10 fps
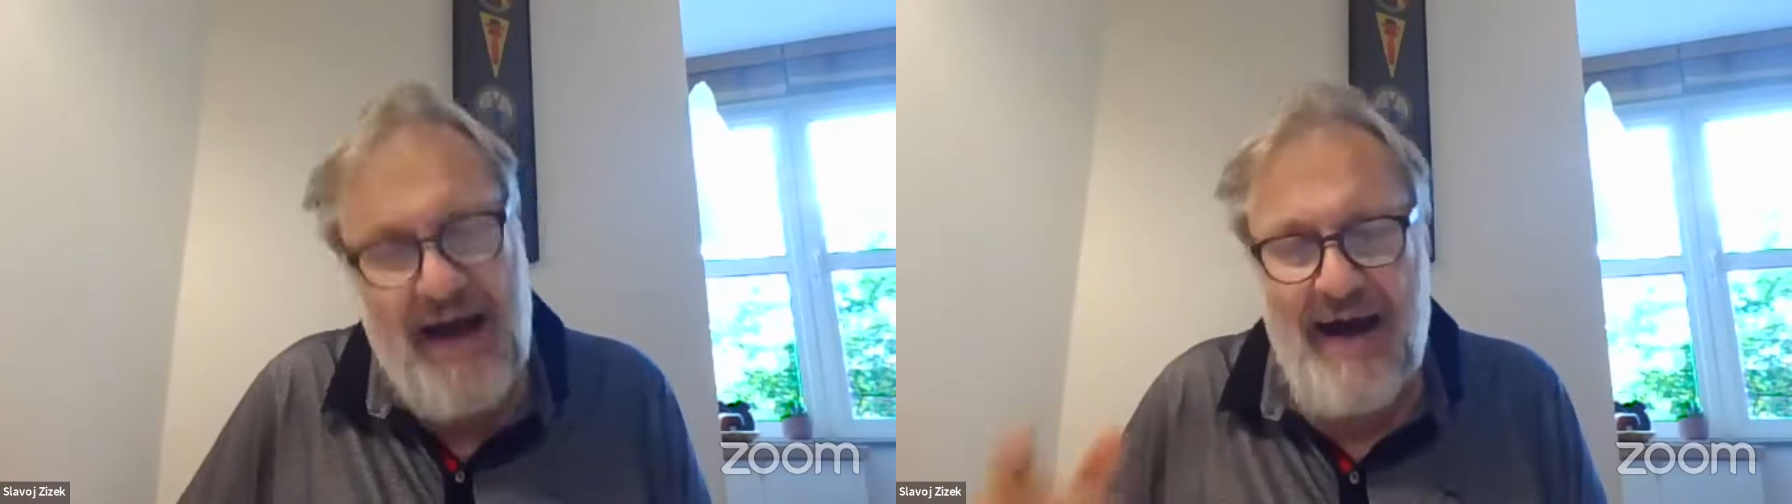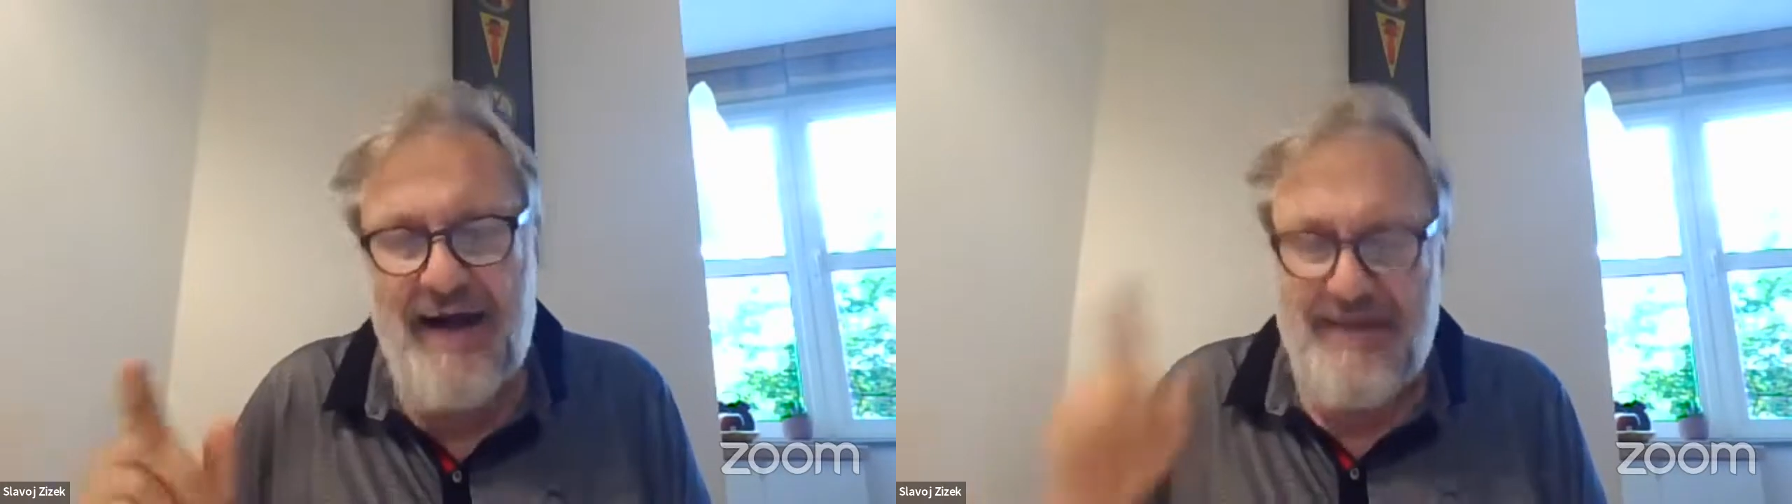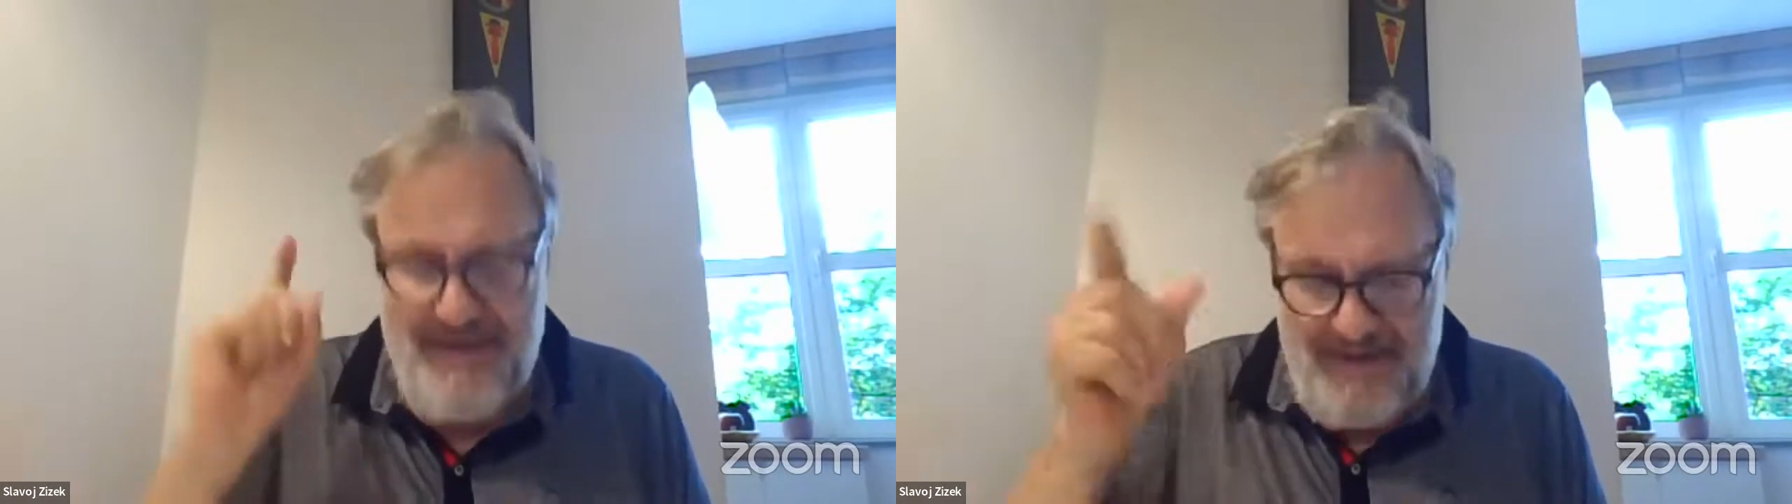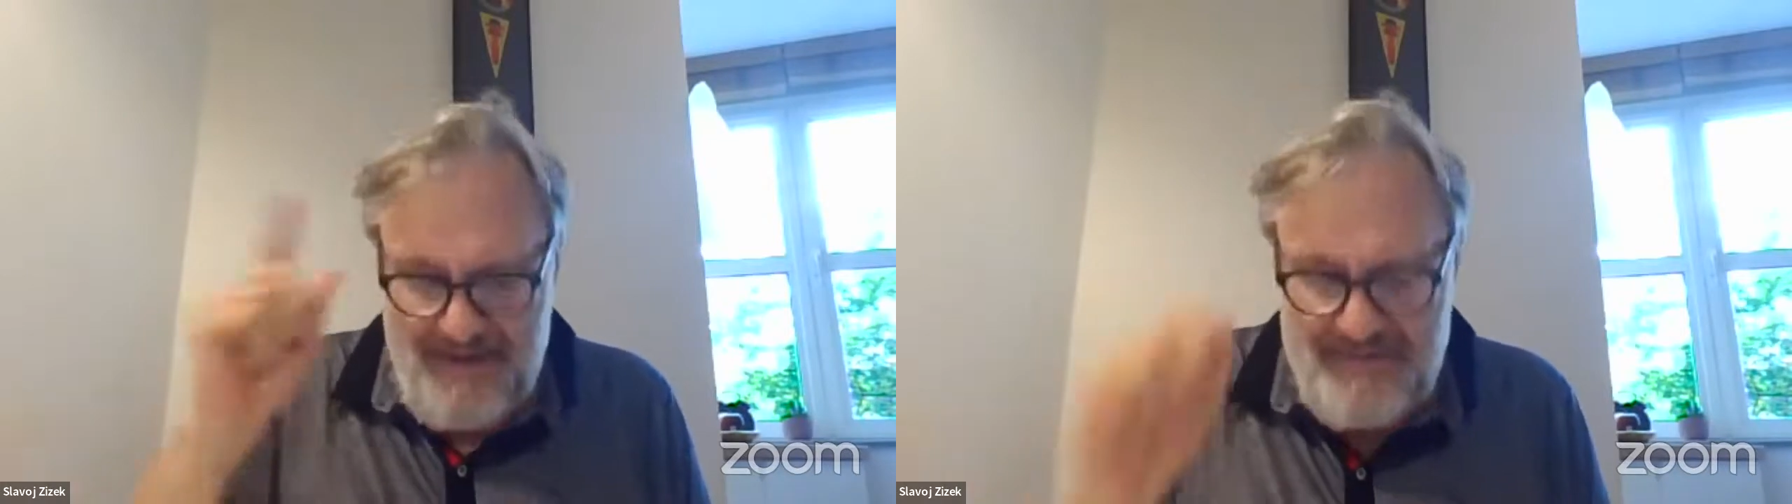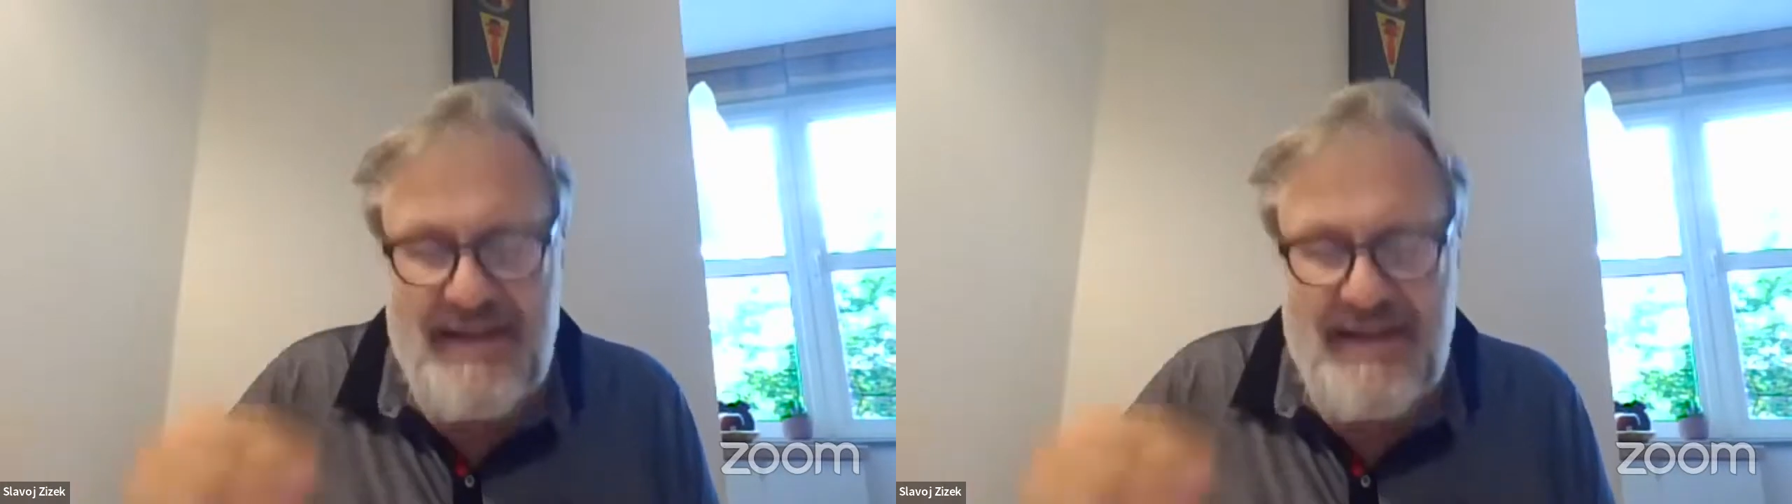
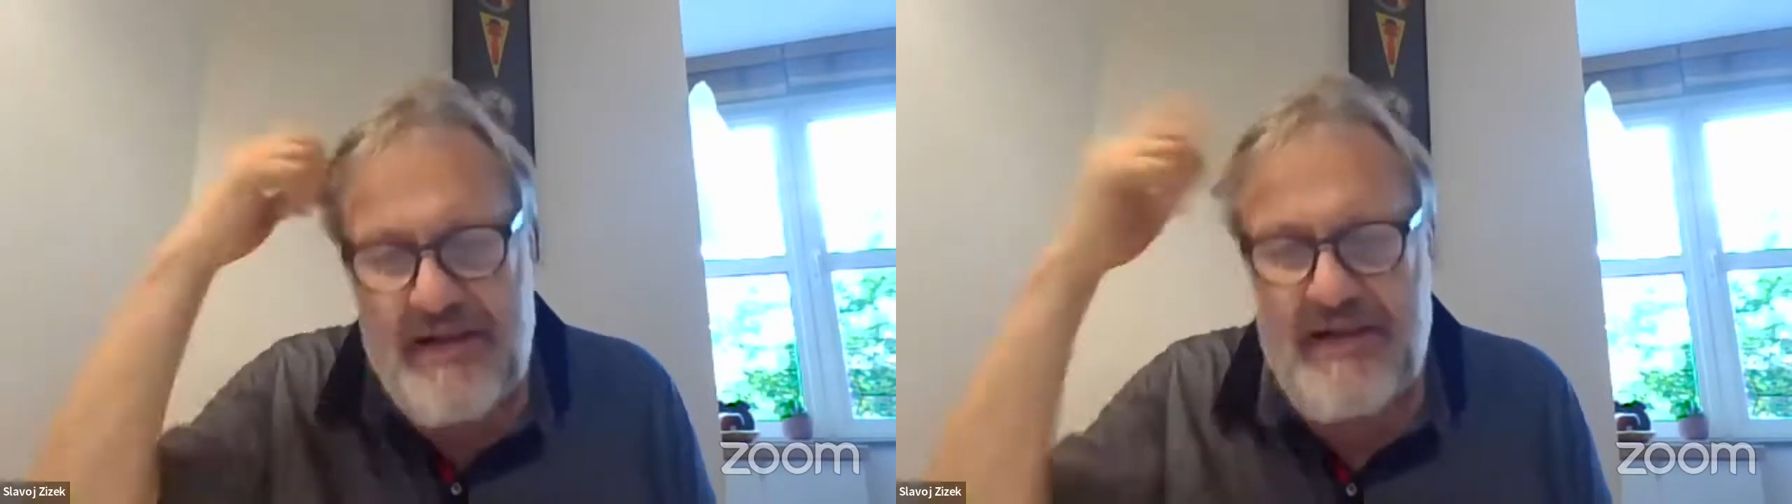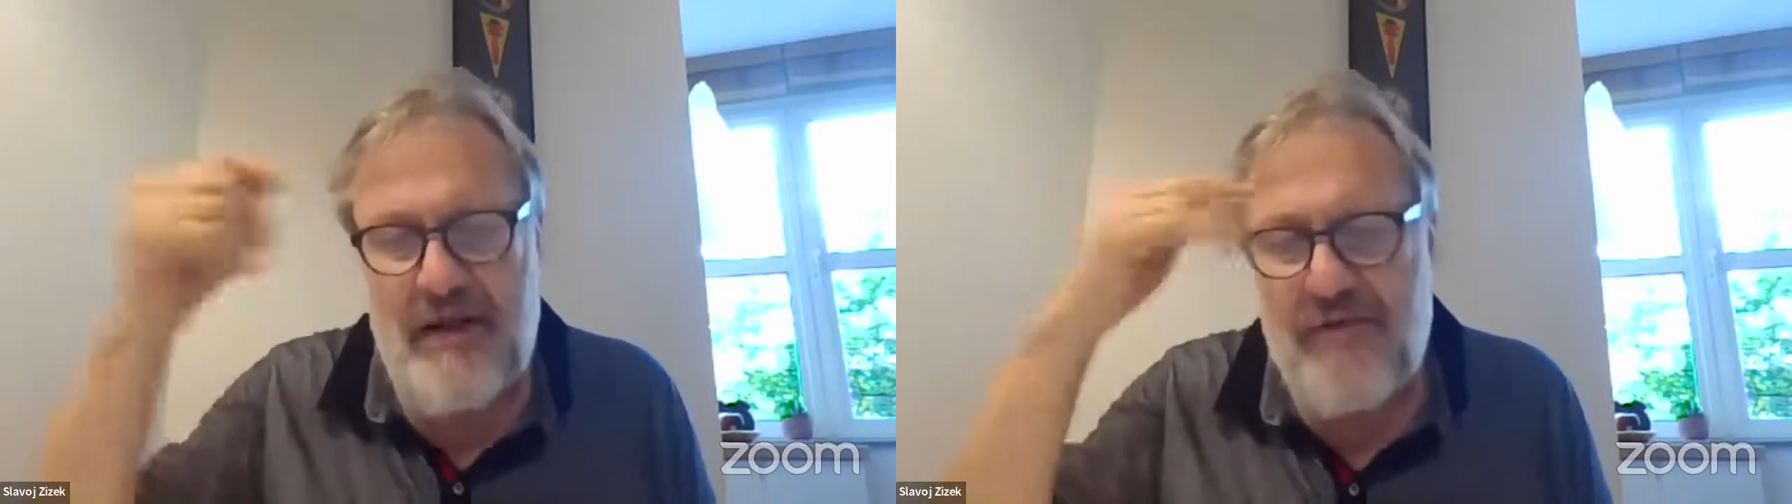The guy,